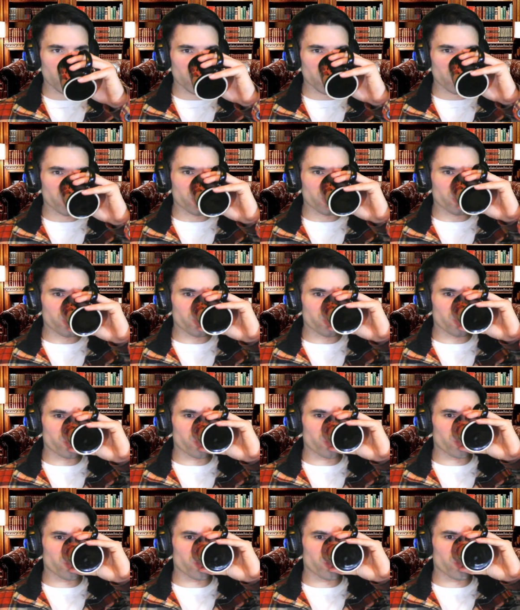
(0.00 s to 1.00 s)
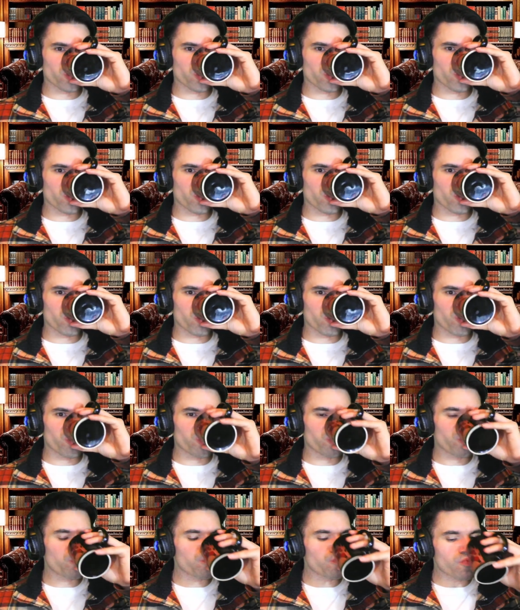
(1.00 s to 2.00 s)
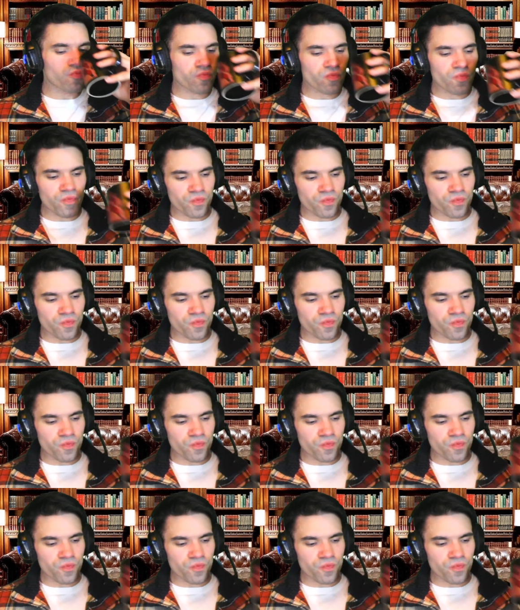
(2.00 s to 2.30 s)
[no speech]